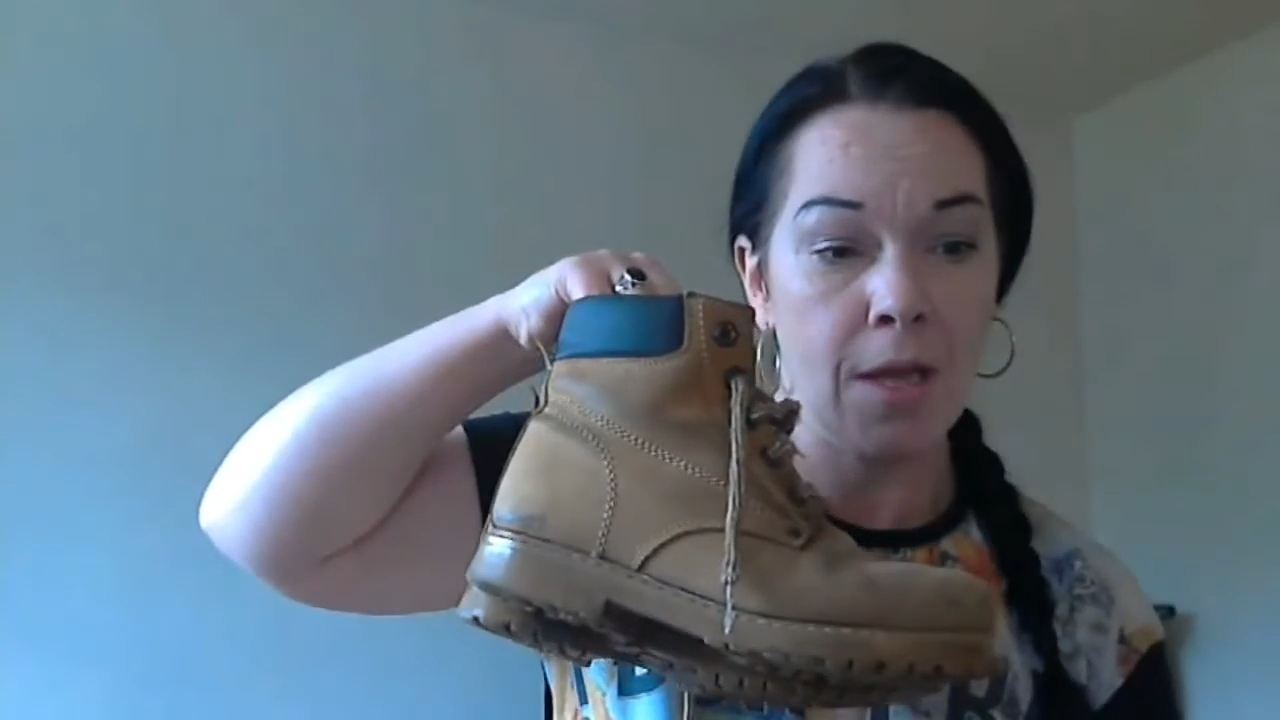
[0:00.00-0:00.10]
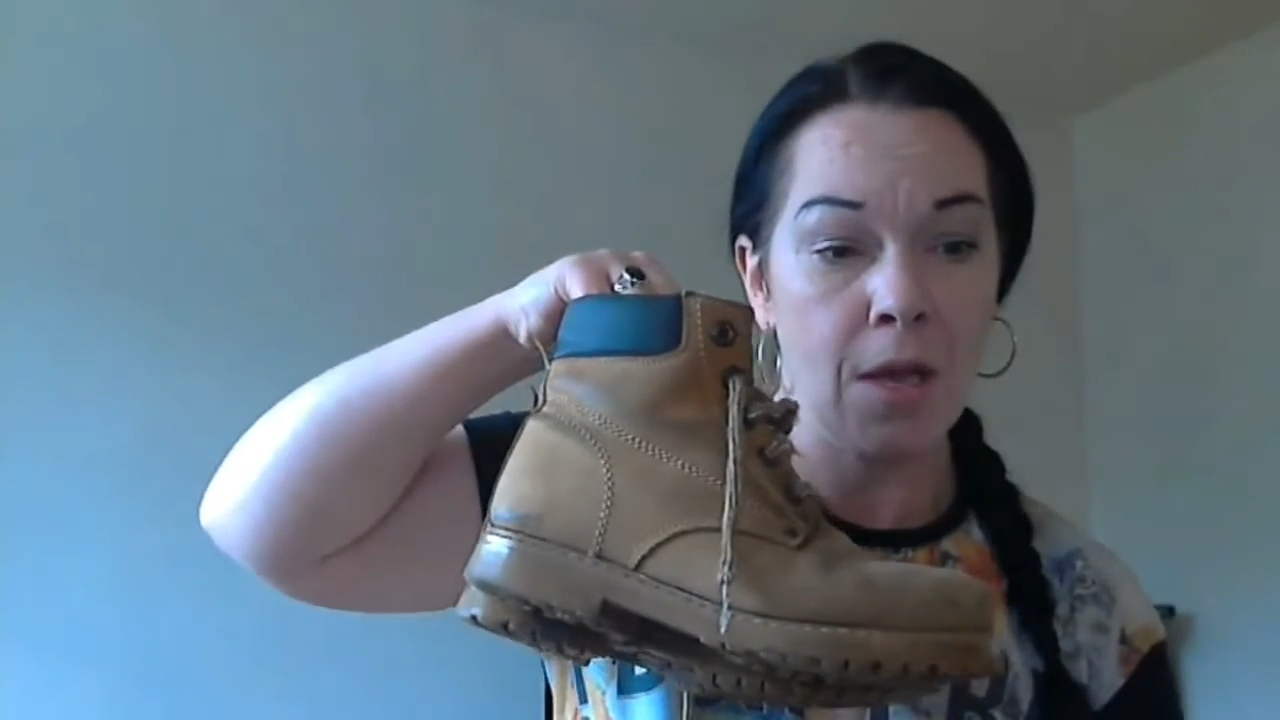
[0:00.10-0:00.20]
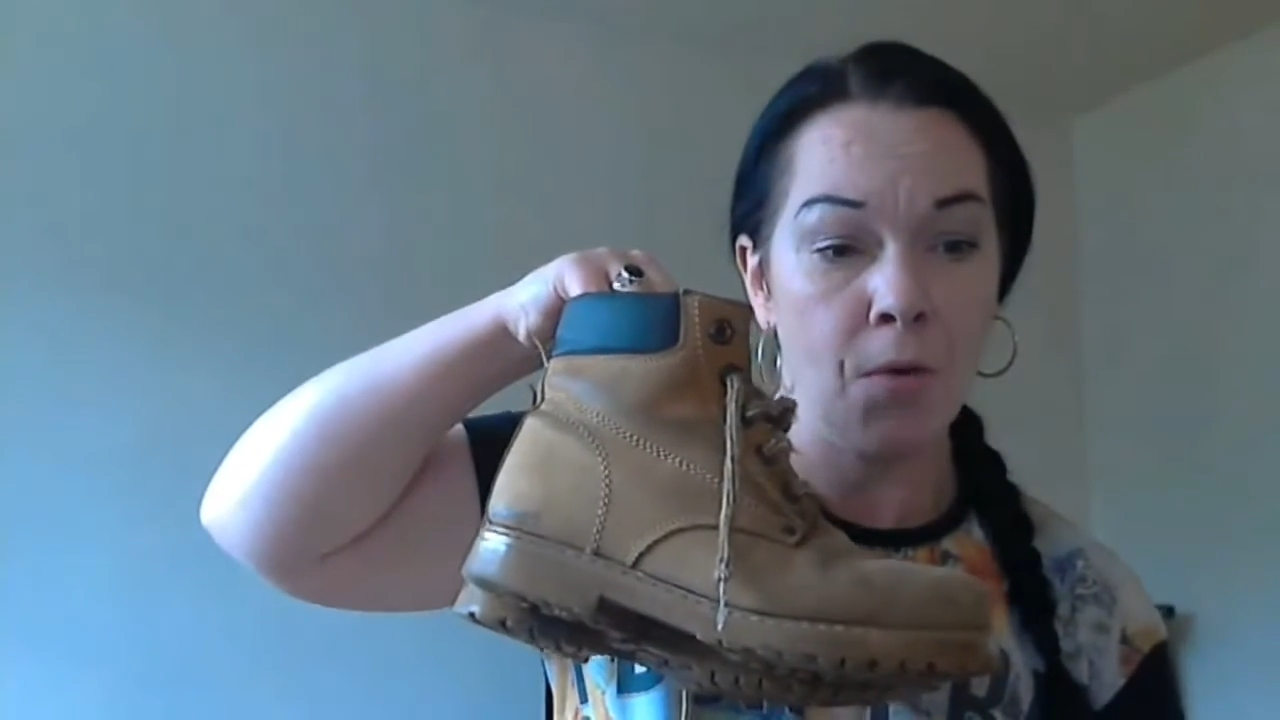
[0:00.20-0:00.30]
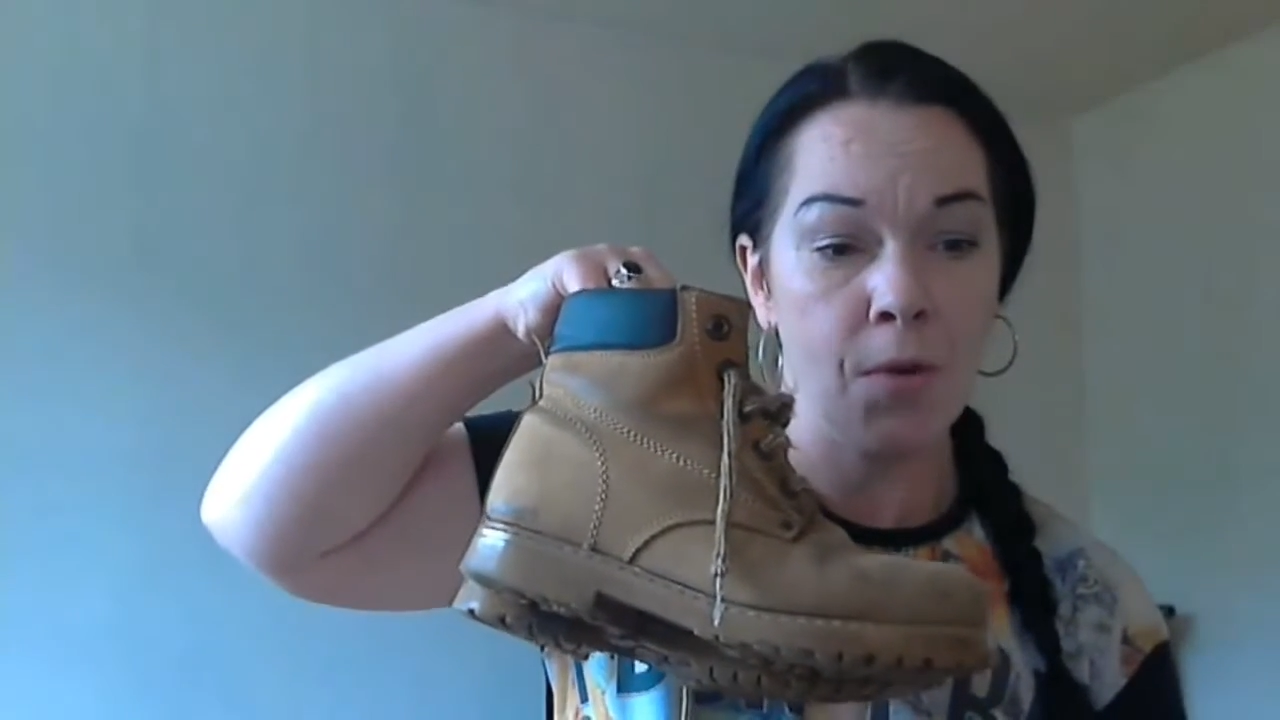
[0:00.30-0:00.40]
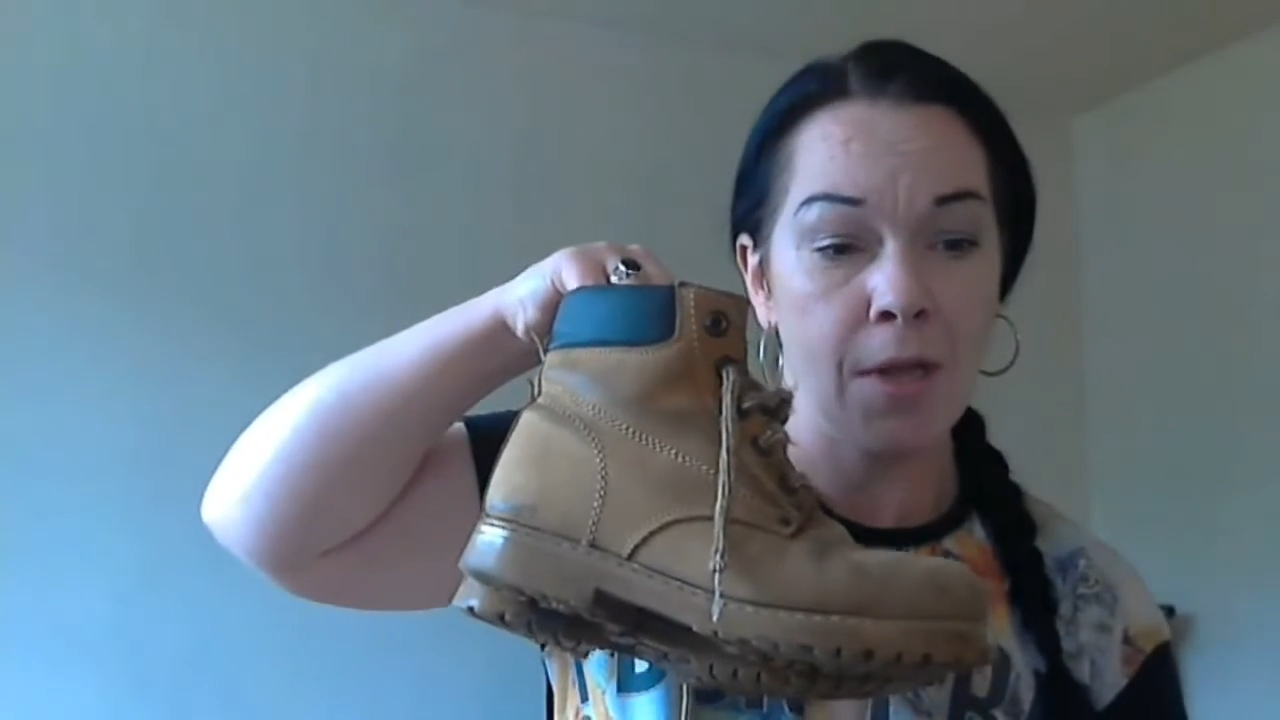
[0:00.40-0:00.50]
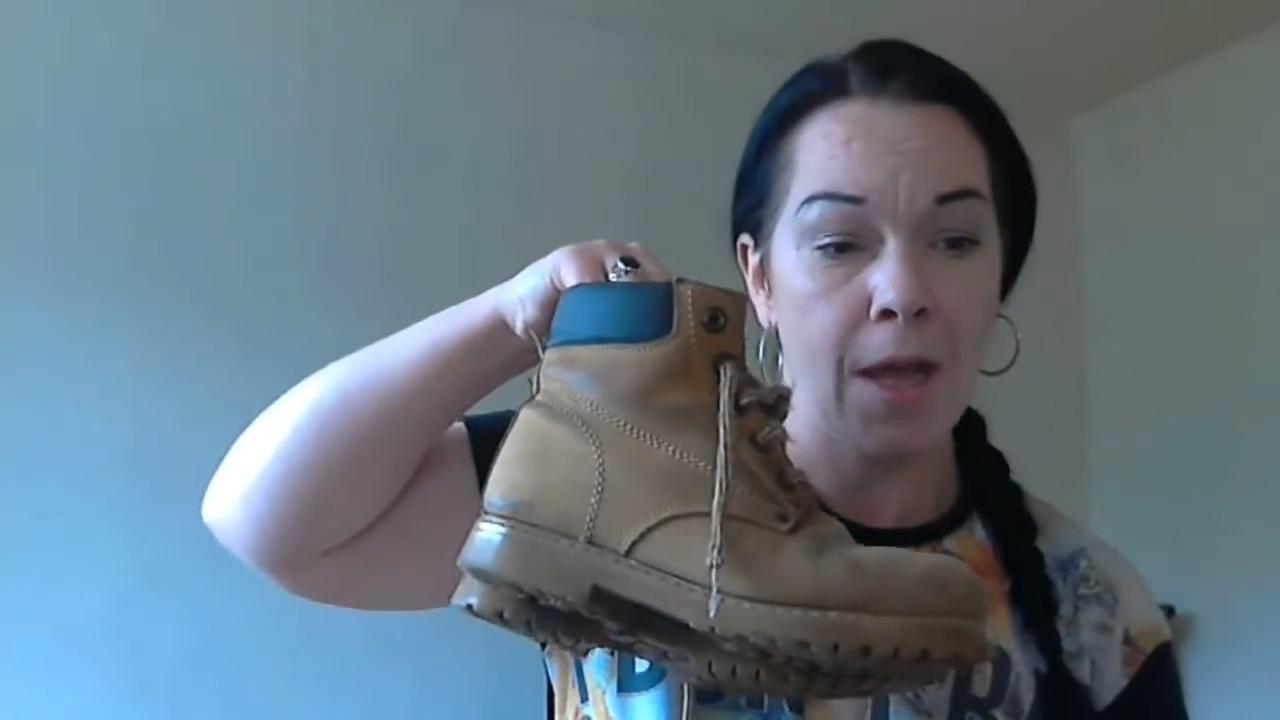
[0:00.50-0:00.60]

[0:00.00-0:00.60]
it also